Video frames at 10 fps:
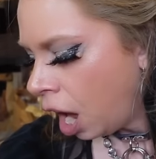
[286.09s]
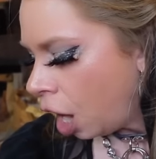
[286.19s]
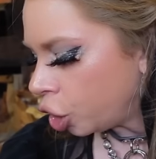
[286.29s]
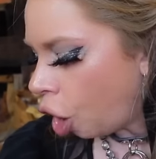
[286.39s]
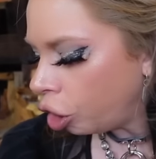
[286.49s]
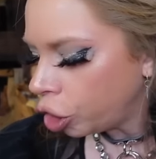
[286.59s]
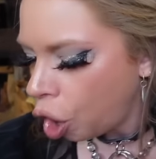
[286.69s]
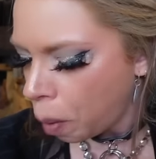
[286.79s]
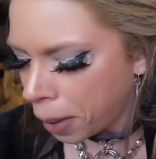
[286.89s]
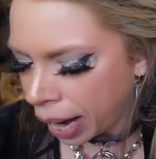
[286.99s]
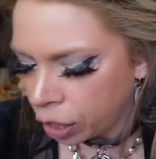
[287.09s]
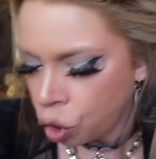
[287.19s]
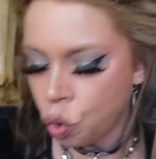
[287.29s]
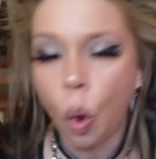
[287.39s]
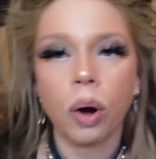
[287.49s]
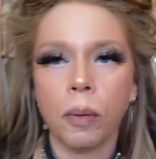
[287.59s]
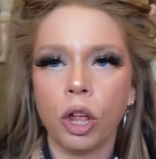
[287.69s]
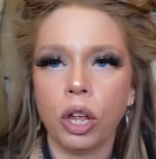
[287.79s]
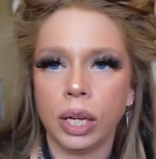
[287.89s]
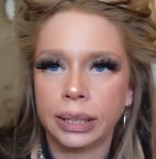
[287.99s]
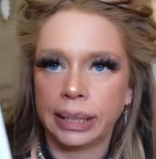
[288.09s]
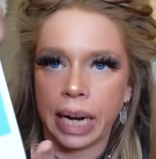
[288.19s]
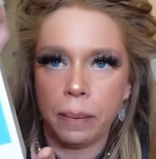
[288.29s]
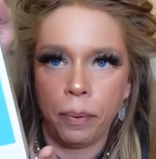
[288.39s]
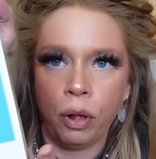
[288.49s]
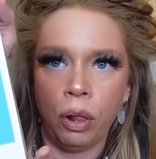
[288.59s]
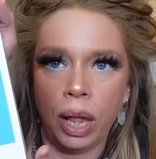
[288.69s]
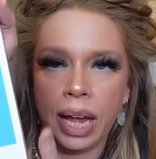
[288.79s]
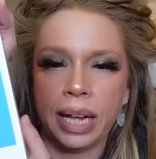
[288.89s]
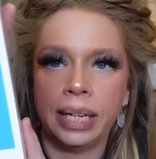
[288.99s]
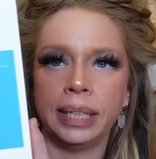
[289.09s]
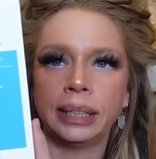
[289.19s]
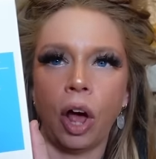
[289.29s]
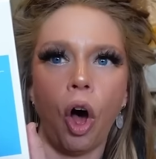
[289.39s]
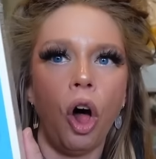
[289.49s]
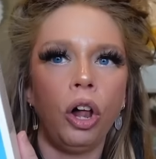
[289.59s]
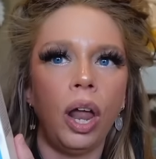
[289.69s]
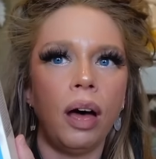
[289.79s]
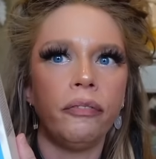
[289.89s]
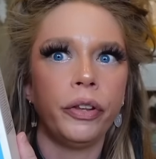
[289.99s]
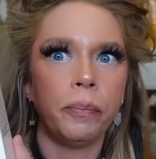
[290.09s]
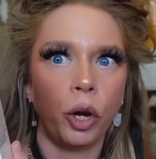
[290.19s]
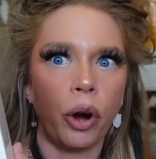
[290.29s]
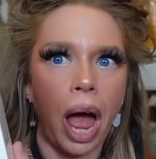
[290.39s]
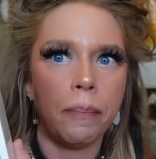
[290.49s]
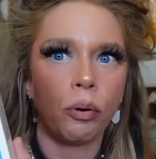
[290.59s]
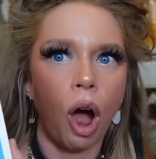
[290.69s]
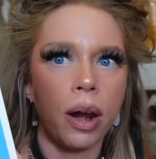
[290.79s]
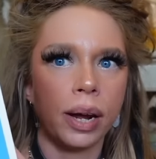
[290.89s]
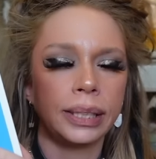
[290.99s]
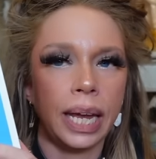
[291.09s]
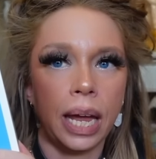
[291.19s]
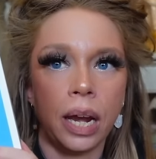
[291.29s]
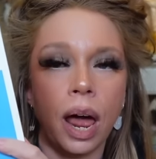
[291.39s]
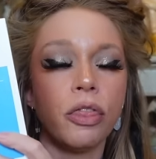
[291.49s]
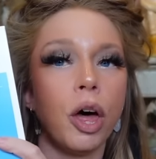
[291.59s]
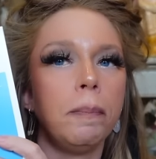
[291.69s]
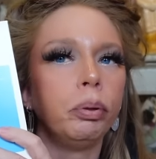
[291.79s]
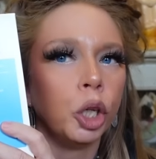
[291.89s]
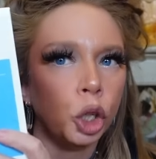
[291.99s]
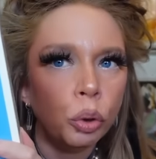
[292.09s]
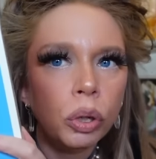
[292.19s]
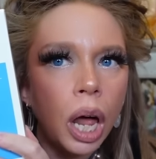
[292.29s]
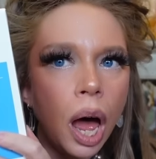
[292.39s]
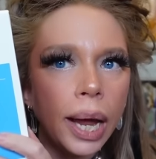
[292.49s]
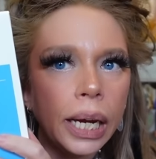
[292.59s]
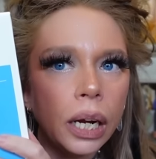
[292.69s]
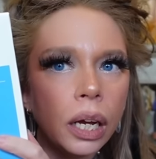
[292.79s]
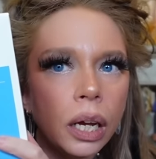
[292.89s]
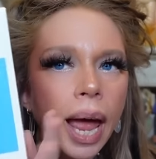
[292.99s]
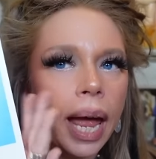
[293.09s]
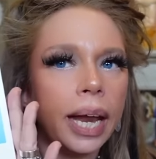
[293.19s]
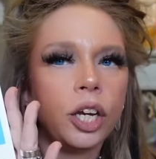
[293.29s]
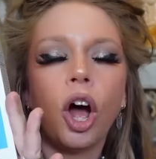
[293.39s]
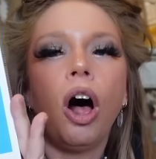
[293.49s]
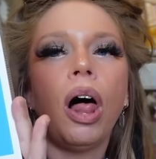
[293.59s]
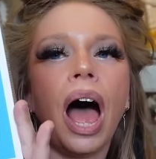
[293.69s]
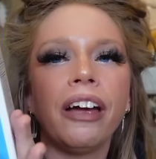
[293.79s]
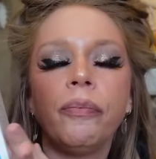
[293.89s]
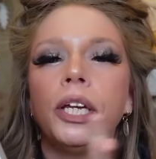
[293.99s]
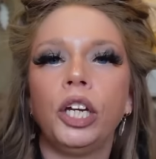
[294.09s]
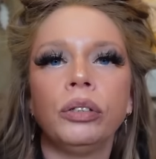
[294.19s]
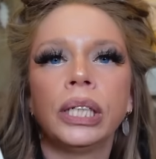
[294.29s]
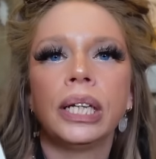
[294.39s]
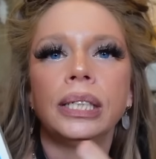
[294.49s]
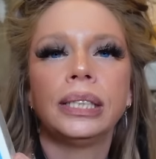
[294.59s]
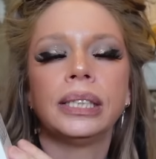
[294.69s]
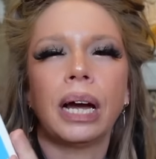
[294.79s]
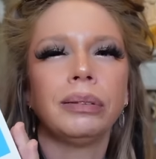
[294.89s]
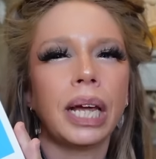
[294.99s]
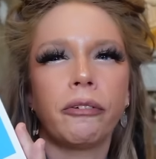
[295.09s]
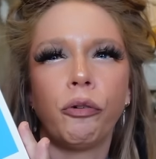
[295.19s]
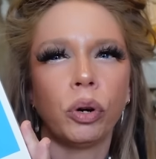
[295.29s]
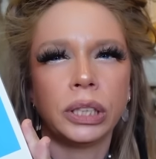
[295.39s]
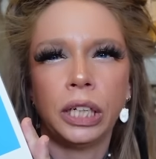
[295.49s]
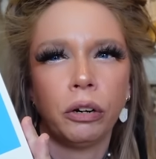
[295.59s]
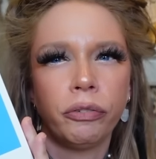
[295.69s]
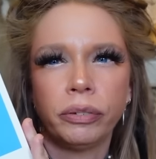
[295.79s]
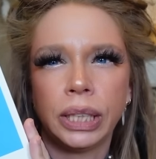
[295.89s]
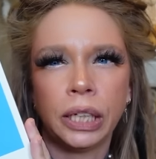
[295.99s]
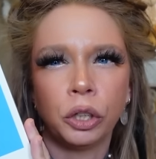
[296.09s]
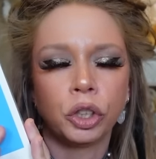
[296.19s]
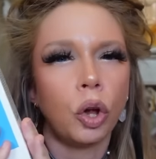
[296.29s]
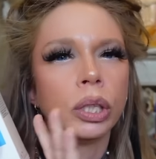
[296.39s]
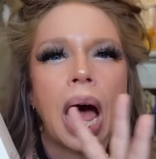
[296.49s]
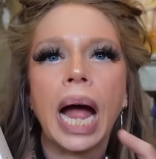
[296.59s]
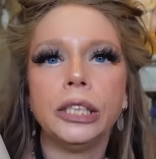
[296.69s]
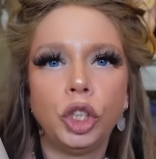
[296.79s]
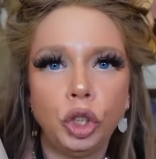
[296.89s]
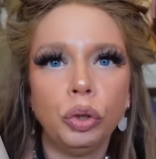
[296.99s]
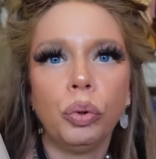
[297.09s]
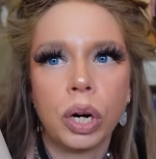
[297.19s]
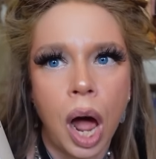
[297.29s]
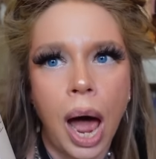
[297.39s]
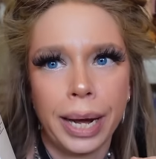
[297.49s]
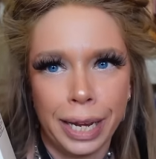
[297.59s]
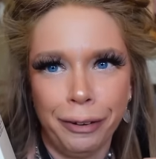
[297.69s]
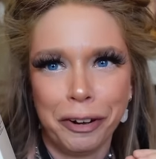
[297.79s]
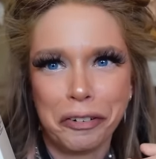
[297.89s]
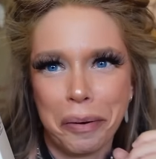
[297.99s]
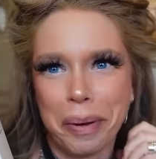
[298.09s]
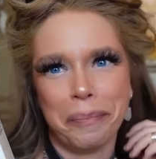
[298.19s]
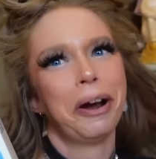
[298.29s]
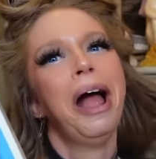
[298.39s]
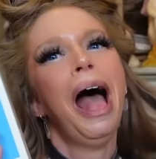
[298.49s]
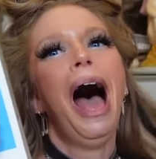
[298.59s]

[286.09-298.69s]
Y'all know my normal staple is all of the Murad products in the blue line. And y'all, I've been using this since I was like 14 or 15 years old. I do not even remember.